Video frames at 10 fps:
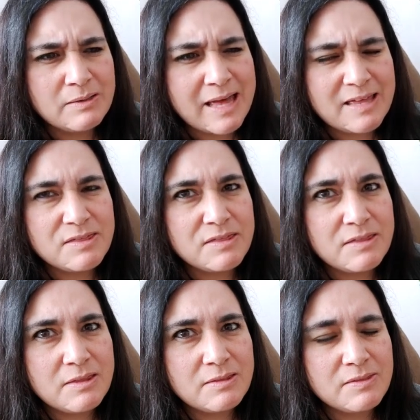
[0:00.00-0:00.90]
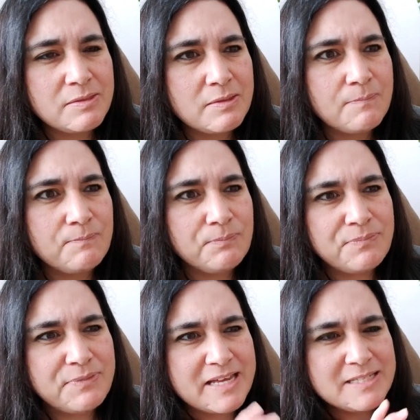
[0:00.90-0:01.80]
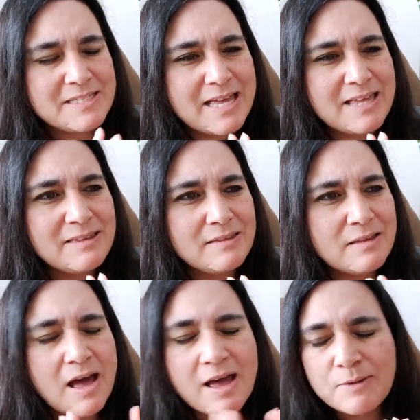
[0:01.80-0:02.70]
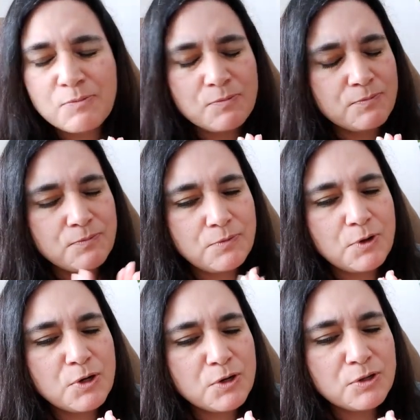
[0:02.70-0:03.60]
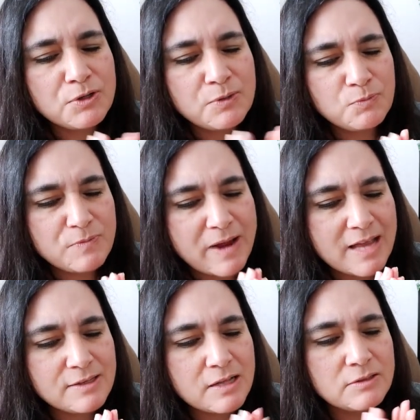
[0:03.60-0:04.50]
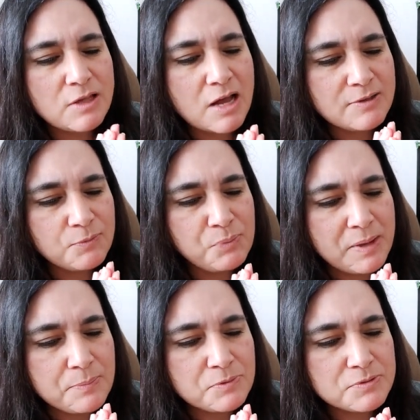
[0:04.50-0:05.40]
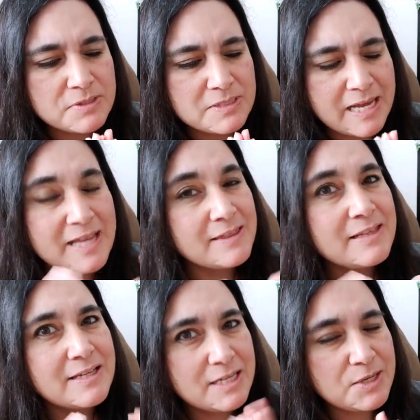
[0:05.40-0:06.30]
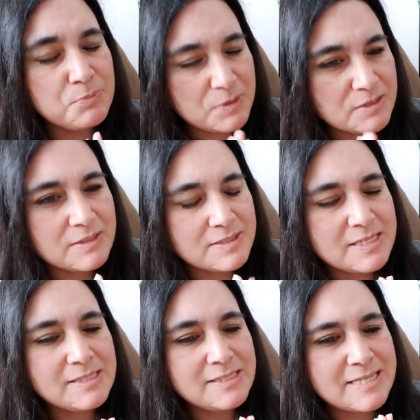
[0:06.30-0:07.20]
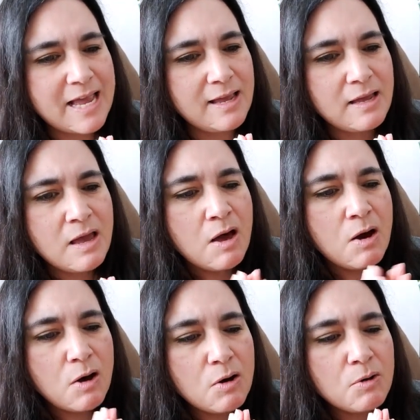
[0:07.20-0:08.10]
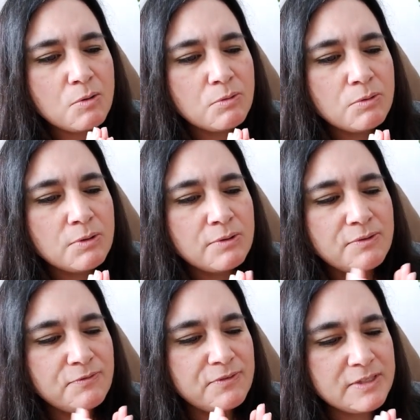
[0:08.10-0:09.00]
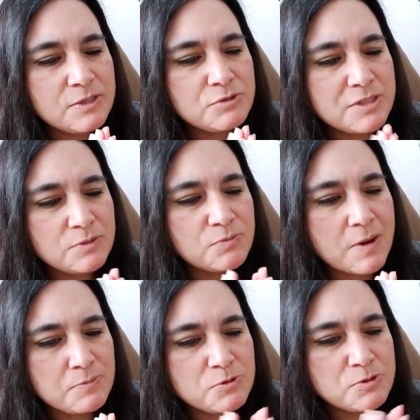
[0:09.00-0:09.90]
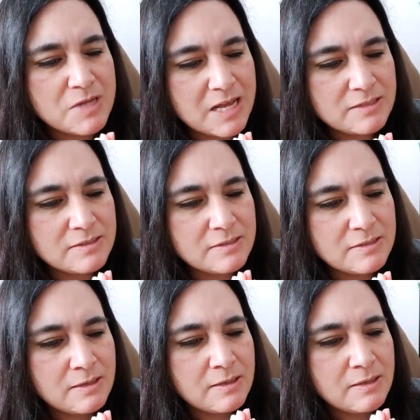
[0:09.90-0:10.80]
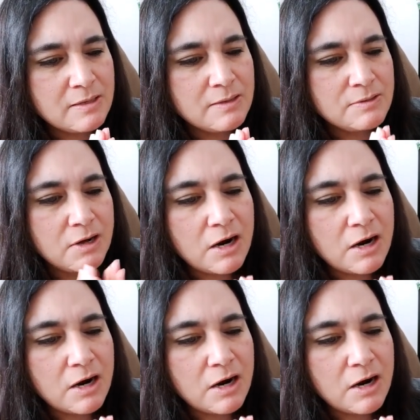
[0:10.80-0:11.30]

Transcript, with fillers: like they said I've heard and read a lot of people in the community say oh, the video didn't represent the